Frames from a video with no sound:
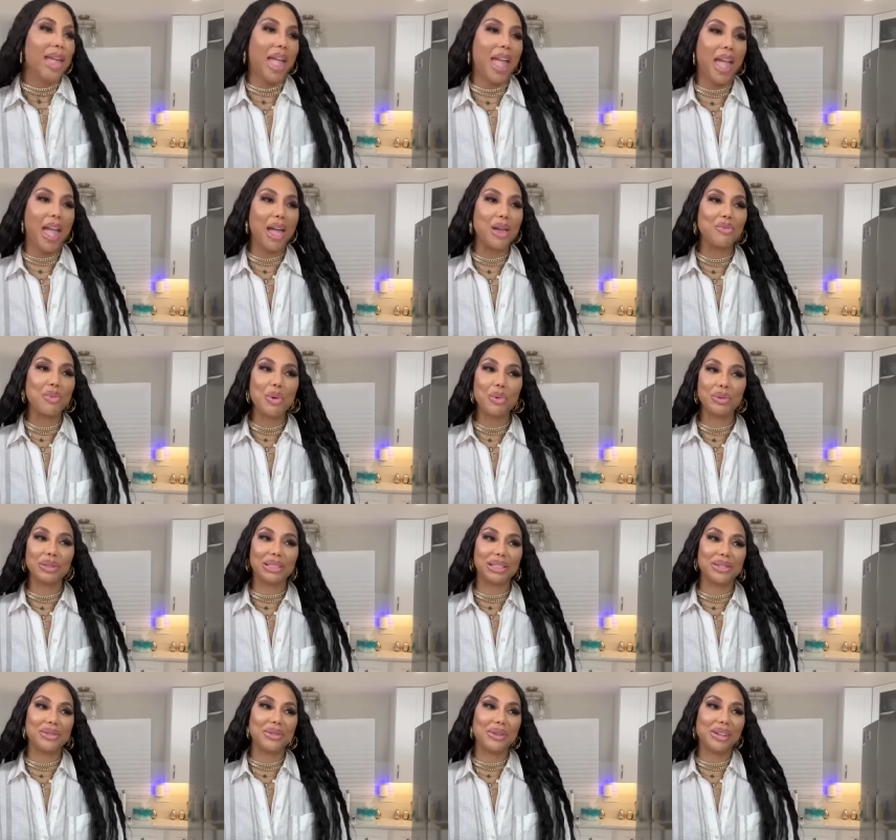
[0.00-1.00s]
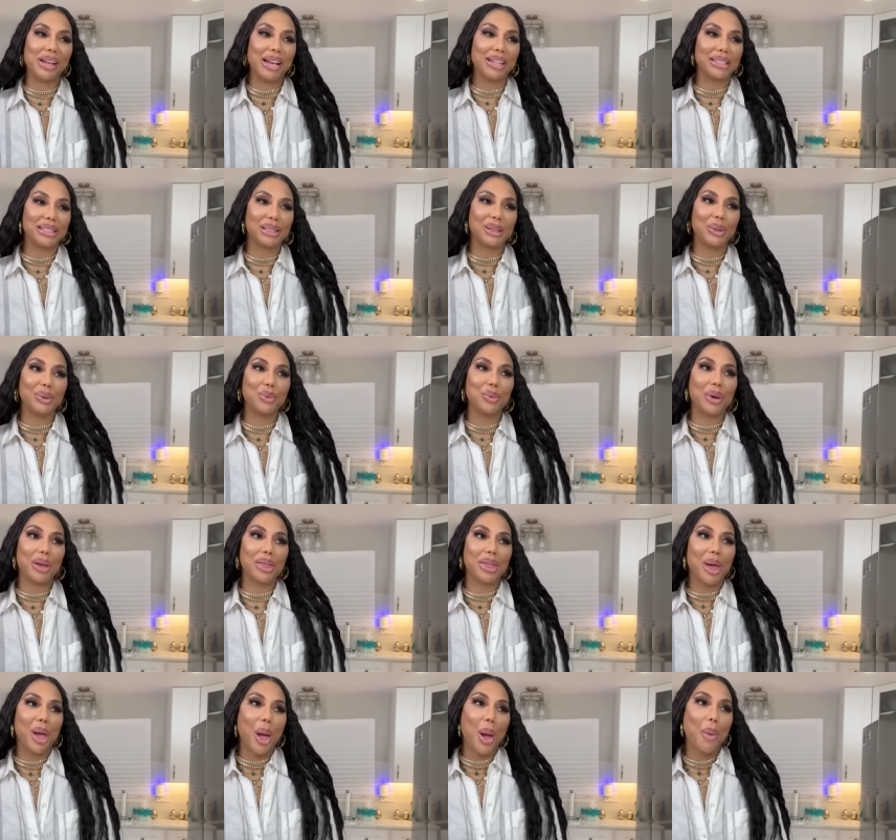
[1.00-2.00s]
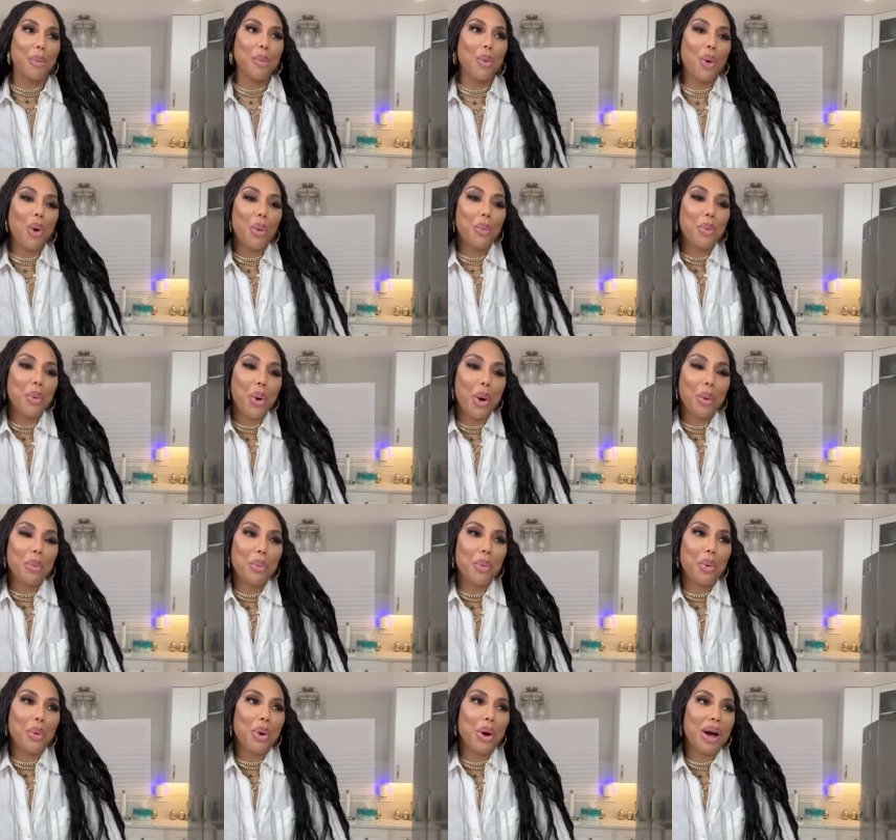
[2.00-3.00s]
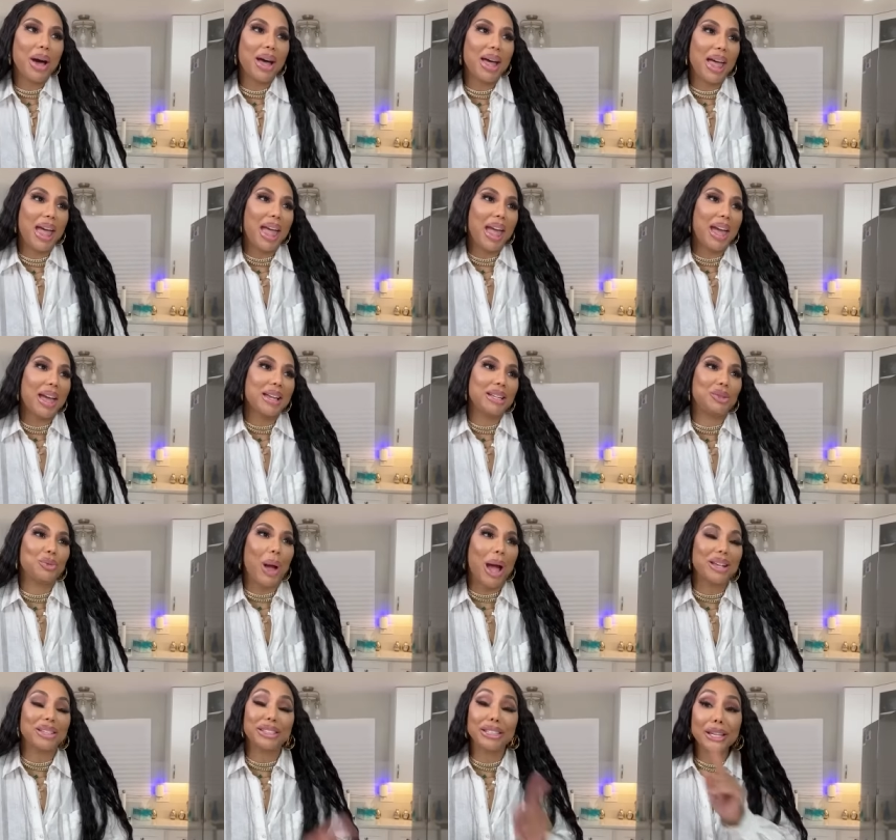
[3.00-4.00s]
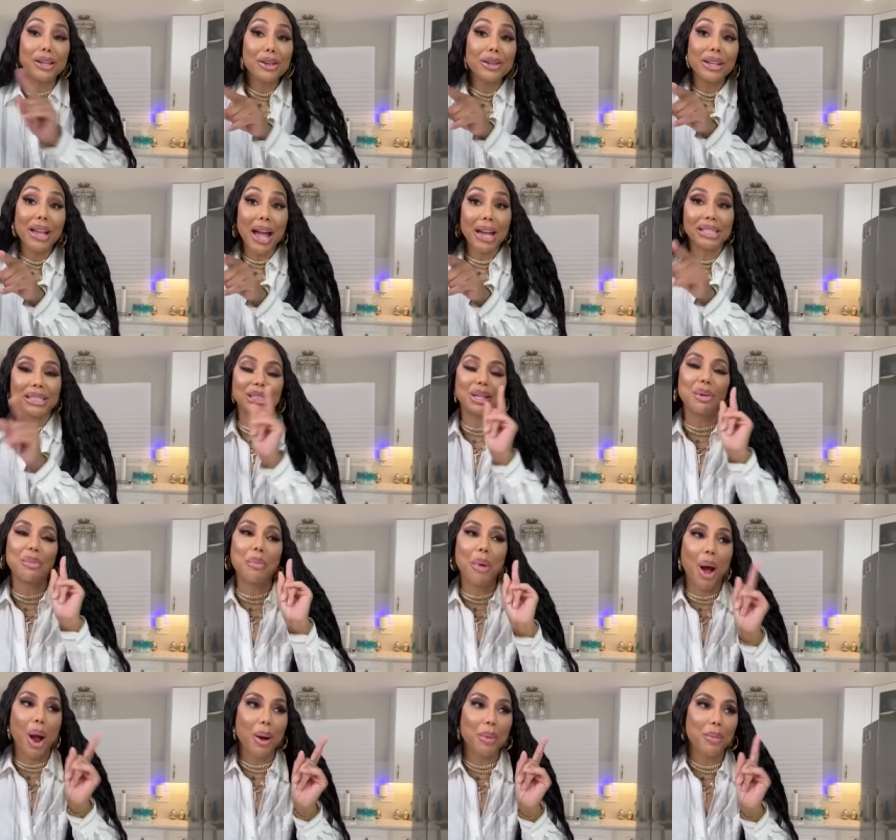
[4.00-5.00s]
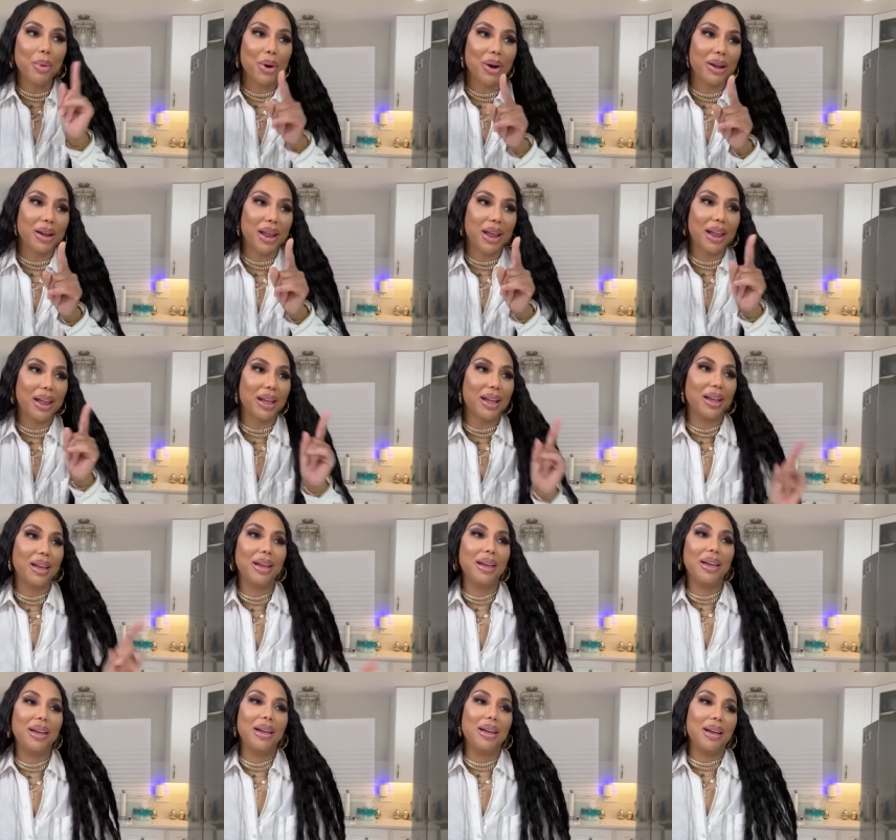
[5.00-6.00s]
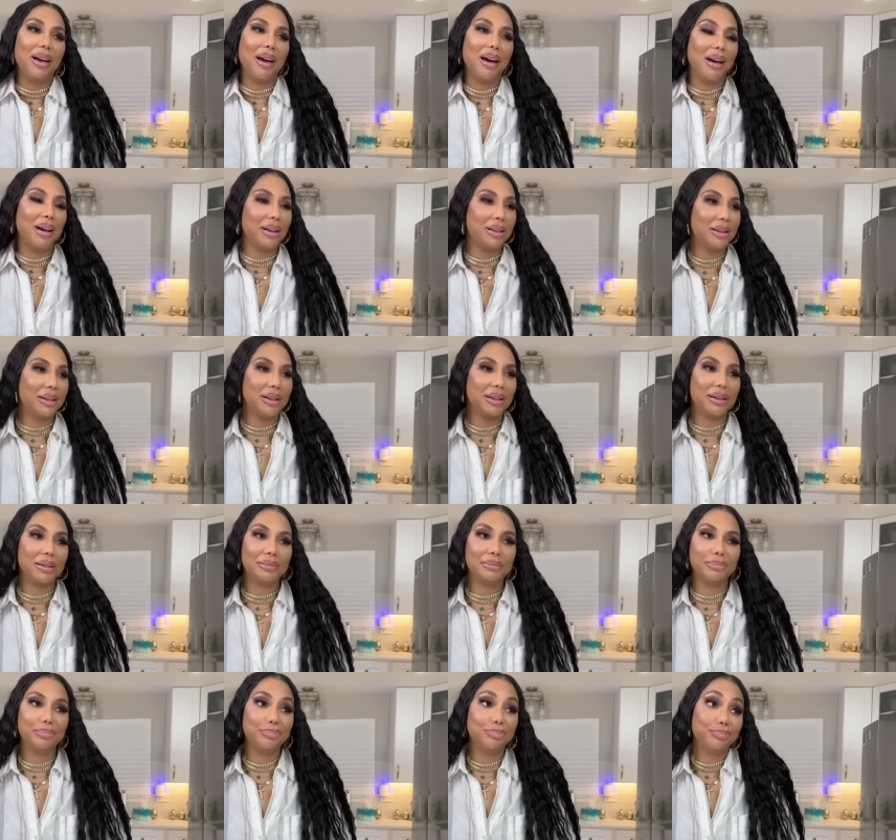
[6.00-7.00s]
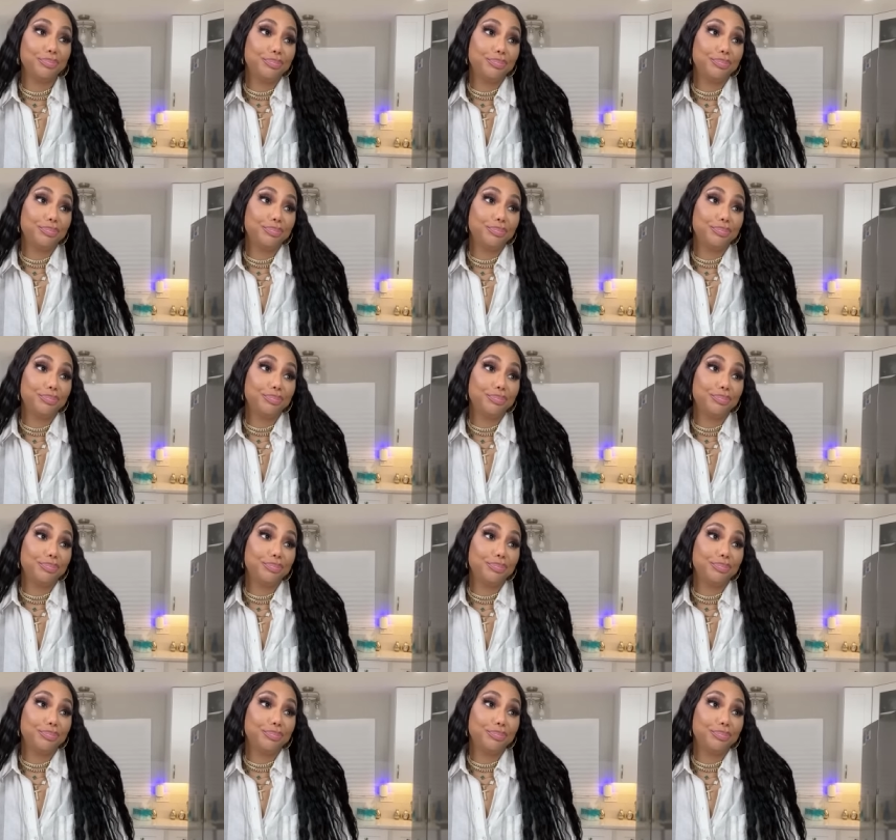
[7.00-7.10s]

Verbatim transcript: And we will see you guys soon with more, more, more. And I'll see you guys tomorrow morning on um,